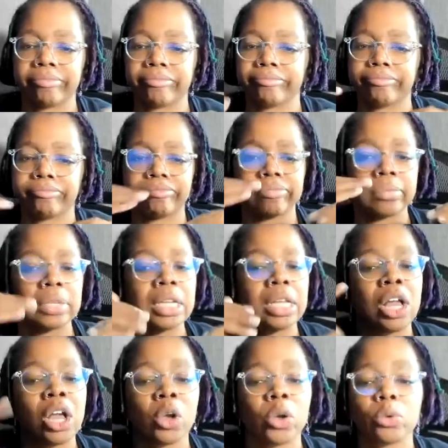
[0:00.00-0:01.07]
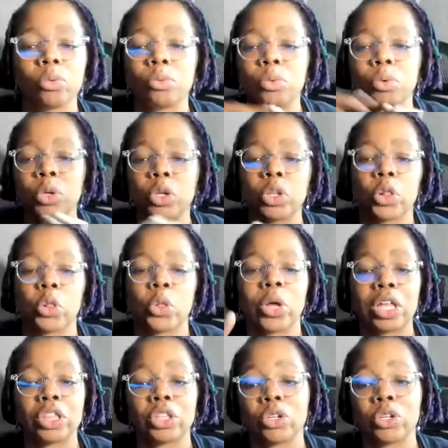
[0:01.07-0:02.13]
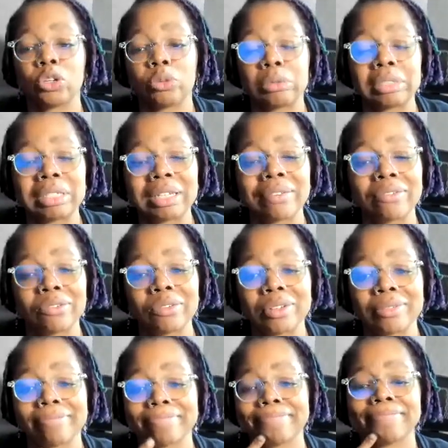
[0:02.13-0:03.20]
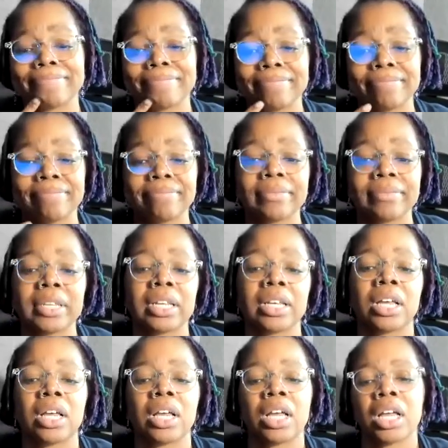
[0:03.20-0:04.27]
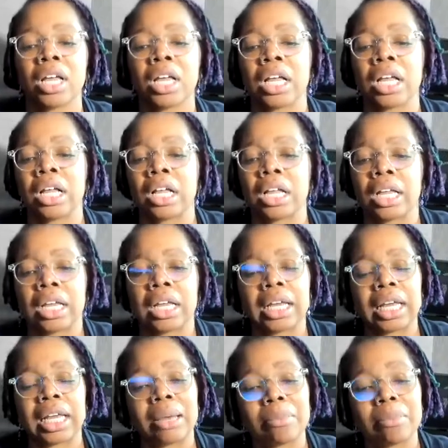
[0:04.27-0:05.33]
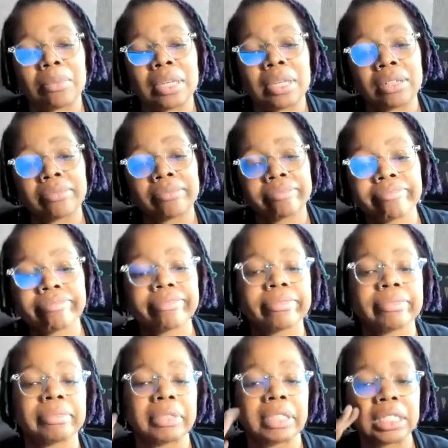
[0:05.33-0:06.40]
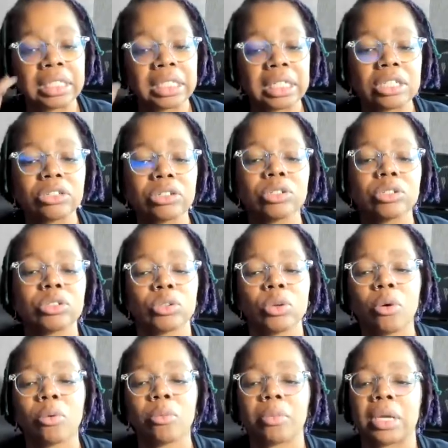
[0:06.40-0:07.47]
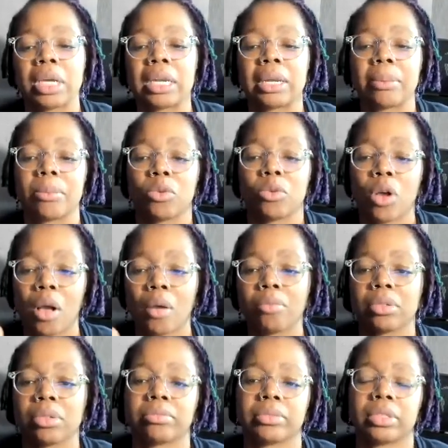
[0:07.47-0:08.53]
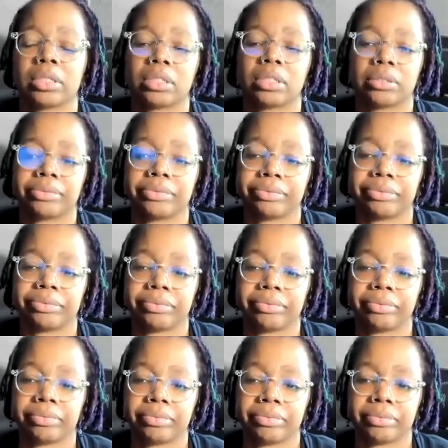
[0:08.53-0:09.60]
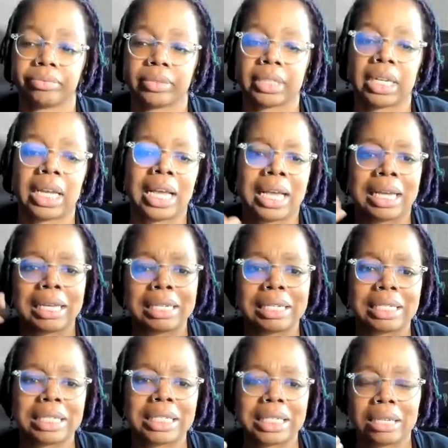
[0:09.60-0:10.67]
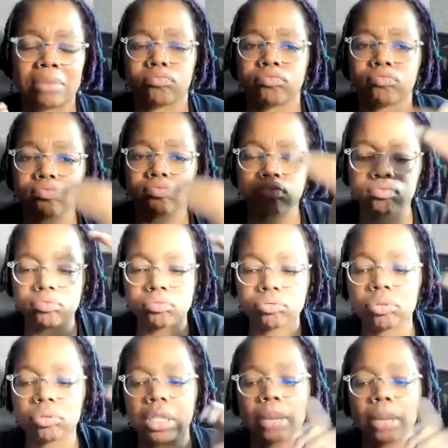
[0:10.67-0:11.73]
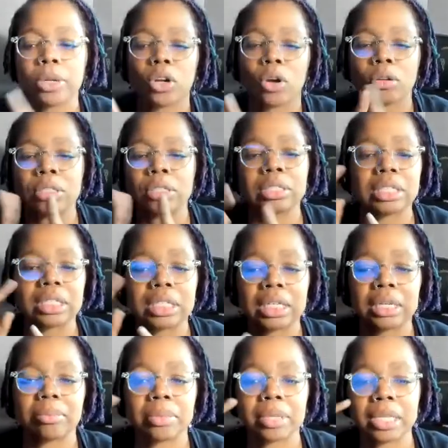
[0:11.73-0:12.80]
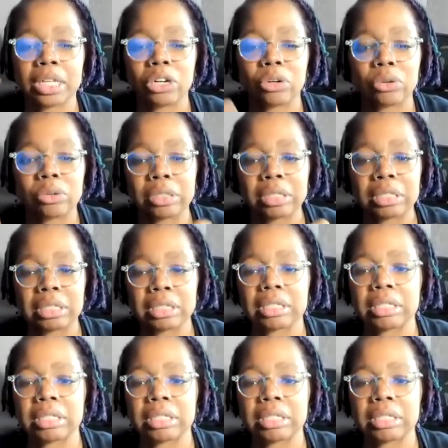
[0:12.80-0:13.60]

find it to be quite discouraging. It can get deflating. It can be depressing to see so many problems, see so great, but also to see a political system mired in gridlock,